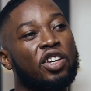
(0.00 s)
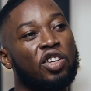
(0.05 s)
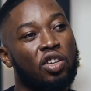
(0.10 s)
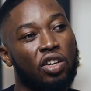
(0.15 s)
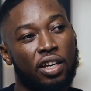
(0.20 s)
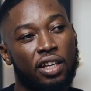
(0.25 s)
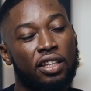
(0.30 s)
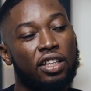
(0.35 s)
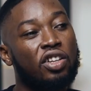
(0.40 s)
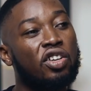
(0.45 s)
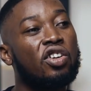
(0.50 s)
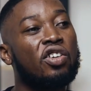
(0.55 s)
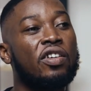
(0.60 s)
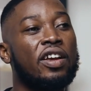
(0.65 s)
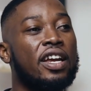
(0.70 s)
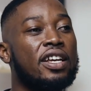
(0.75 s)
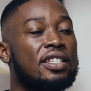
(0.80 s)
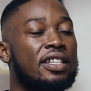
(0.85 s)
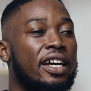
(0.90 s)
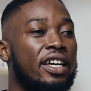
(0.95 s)
you can then
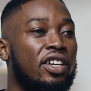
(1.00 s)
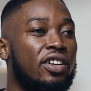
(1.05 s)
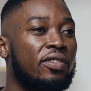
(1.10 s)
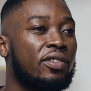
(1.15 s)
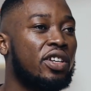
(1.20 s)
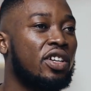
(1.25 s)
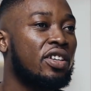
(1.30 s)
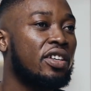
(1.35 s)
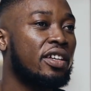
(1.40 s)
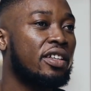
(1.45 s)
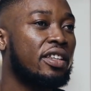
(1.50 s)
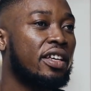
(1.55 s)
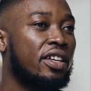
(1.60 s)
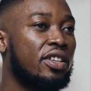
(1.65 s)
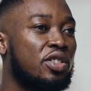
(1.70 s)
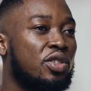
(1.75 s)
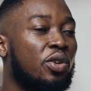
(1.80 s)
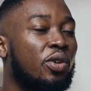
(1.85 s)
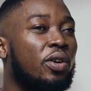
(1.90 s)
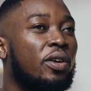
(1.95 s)
create like a really unique
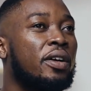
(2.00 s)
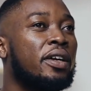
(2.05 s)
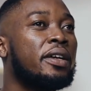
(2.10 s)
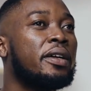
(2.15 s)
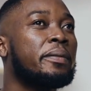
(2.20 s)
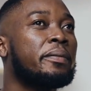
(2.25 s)
thing. So